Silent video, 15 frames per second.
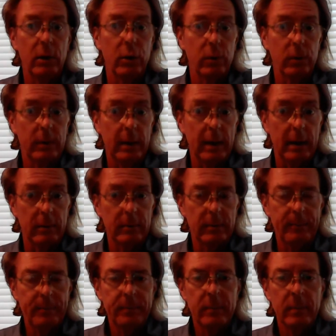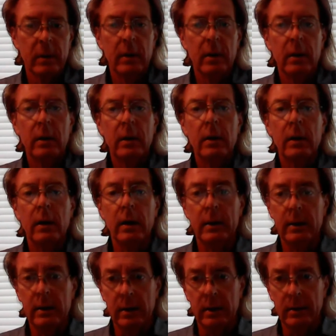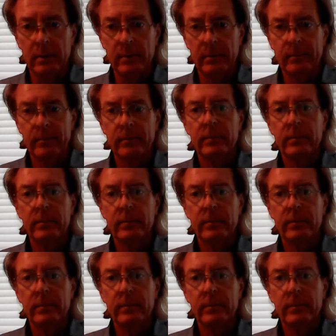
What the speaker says: no doubt. Again,